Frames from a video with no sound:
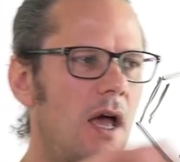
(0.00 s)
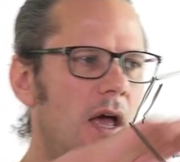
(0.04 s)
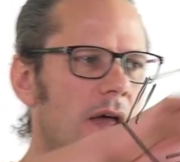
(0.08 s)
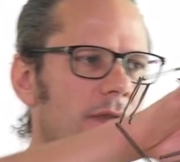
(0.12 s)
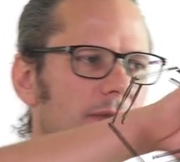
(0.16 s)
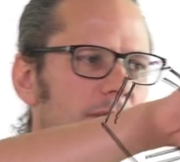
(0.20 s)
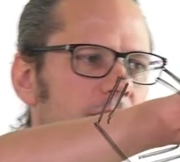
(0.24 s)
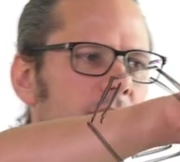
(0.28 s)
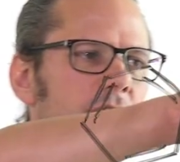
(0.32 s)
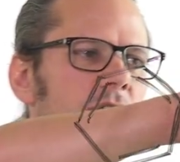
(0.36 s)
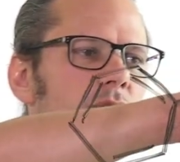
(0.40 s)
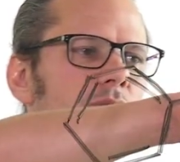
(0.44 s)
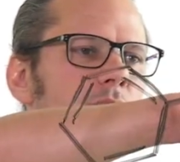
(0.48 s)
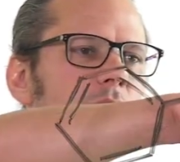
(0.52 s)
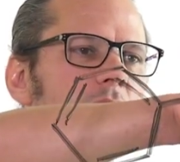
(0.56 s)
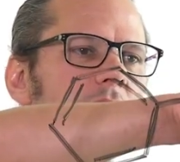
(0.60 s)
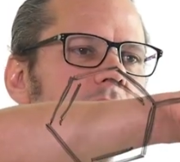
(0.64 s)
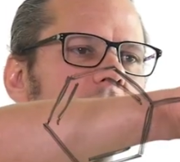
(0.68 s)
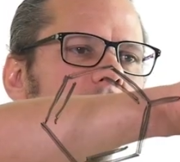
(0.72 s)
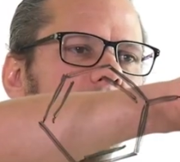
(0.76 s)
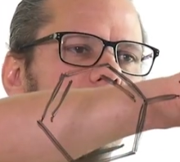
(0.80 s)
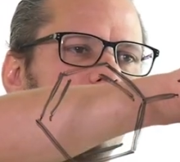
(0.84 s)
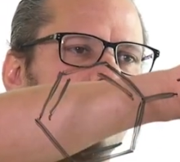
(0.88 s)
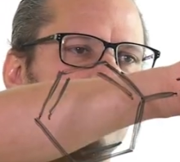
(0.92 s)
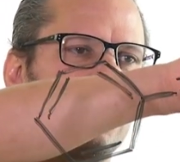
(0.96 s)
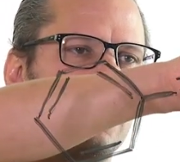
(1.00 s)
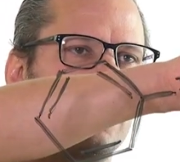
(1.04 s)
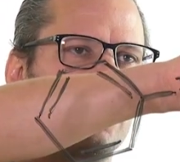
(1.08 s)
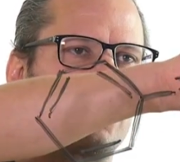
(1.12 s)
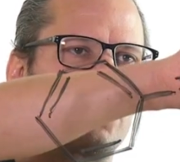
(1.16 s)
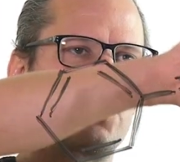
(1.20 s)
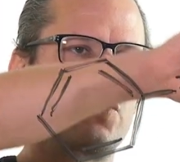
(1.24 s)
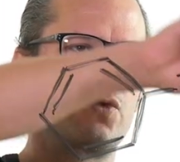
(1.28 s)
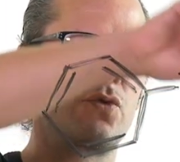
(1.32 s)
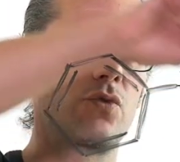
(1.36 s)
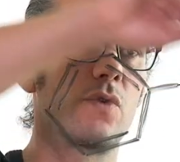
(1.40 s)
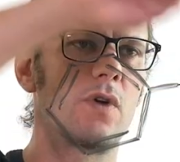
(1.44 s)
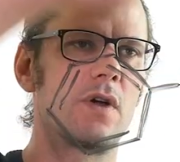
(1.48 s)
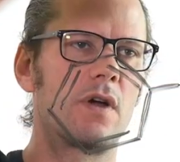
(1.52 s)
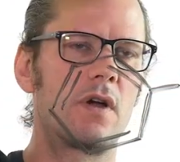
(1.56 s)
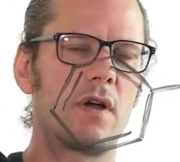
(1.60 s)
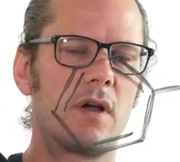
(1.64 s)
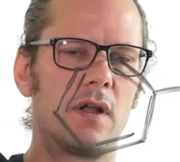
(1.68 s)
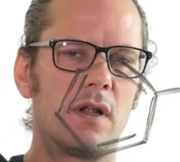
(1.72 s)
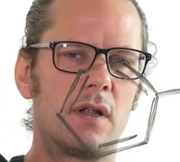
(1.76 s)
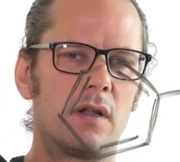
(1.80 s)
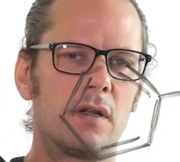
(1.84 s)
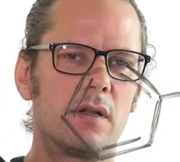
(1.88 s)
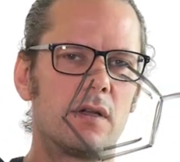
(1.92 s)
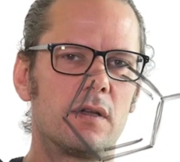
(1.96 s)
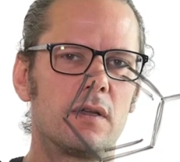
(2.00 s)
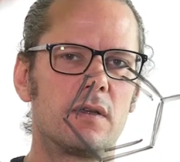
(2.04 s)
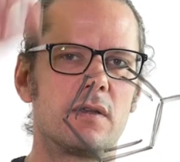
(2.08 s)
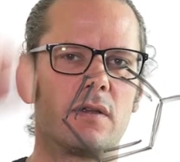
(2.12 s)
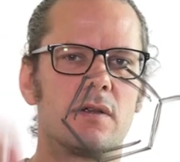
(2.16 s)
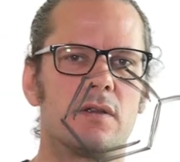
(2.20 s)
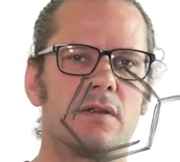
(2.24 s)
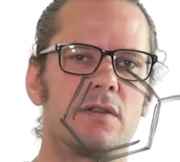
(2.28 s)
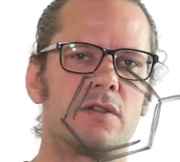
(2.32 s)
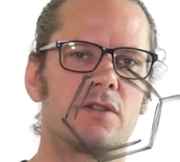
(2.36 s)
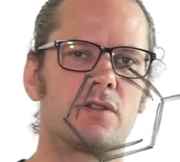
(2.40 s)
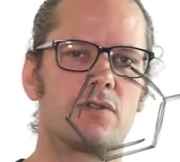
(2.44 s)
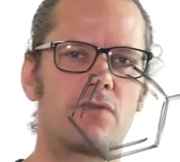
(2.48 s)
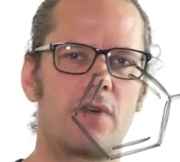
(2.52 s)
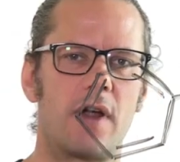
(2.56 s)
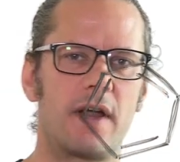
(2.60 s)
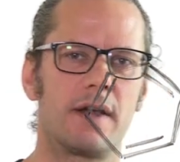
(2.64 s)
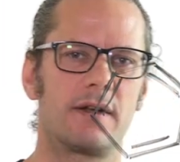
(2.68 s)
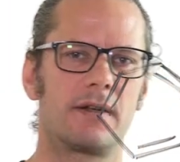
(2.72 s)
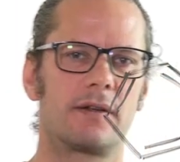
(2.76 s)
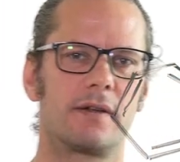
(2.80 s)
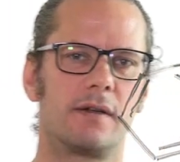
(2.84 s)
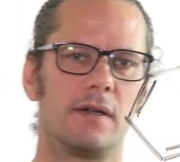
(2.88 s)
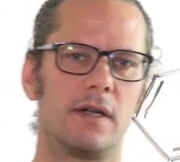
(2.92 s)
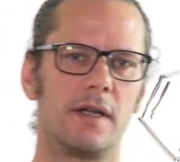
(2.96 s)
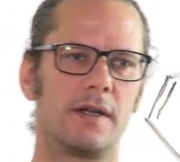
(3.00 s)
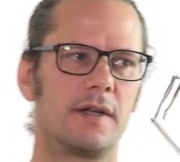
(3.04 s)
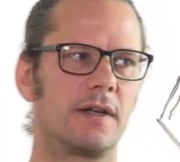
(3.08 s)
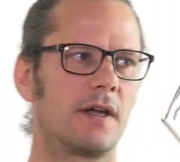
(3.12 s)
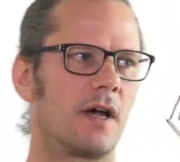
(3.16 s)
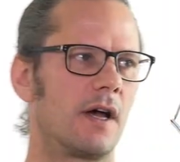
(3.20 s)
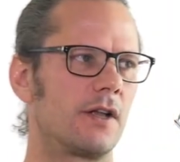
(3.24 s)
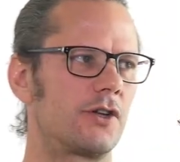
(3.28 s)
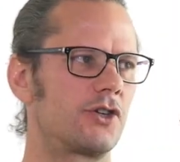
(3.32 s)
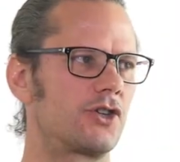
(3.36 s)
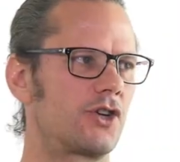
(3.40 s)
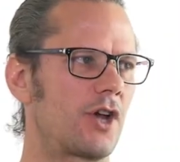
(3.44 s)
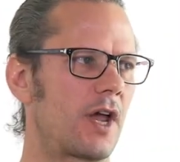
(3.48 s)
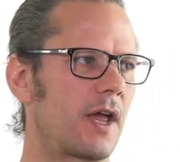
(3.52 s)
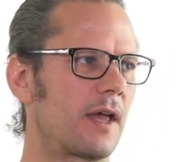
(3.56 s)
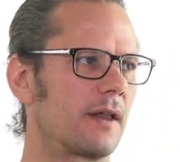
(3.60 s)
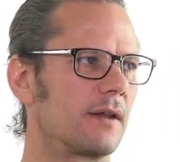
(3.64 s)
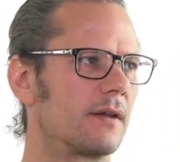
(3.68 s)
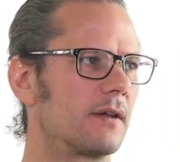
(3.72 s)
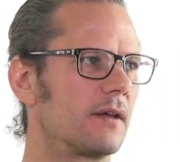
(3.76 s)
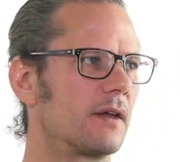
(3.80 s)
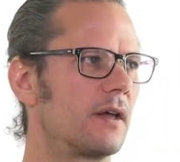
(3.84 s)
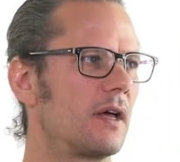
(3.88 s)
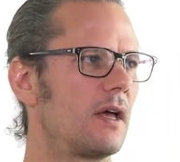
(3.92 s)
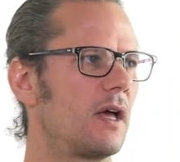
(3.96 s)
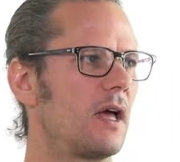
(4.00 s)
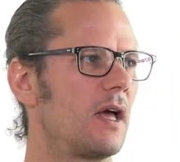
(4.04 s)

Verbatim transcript: And this will lead to a straight linear chain.